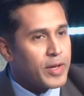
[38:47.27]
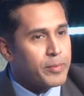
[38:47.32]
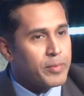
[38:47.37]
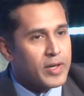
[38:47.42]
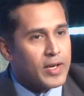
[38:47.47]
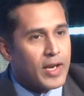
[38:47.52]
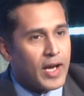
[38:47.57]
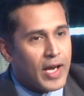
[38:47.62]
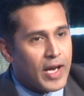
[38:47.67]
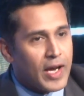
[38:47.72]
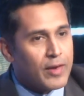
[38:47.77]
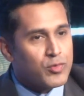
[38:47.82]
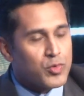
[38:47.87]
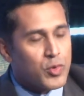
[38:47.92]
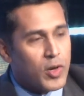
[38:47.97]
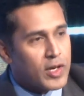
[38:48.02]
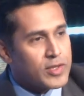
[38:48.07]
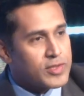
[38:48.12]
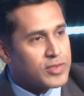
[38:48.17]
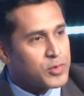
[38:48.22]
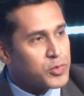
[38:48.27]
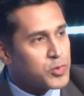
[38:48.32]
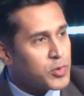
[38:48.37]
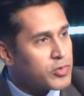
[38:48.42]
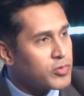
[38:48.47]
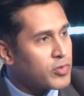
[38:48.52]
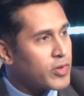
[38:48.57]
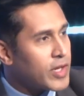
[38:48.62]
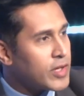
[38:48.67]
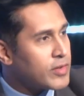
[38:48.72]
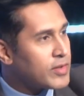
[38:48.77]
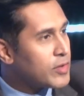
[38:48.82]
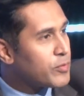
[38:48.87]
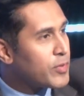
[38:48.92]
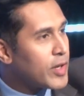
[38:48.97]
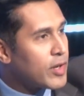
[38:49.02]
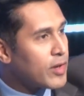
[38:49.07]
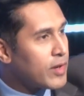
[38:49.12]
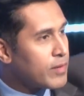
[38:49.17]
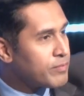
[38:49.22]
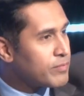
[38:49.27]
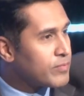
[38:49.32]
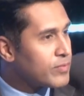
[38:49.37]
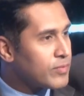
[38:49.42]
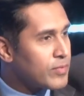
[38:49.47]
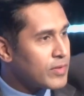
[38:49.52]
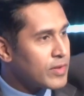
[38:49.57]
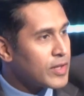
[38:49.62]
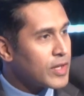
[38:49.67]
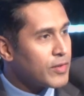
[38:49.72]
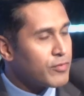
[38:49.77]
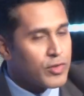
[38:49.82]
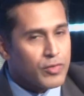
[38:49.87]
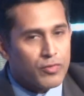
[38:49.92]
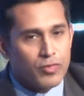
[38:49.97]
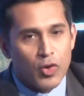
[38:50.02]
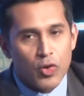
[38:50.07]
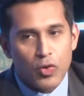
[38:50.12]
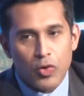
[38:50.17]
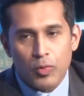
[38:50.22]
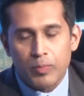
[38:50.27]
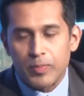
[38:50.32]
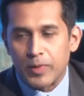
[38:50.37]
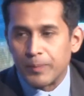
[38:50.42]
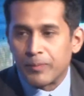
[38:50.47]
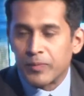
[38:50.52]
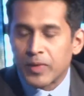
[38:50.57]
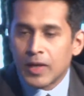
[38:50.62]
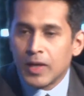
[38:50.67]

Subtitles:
but I have to ask 2 or 3, and then we'll leave the floor open.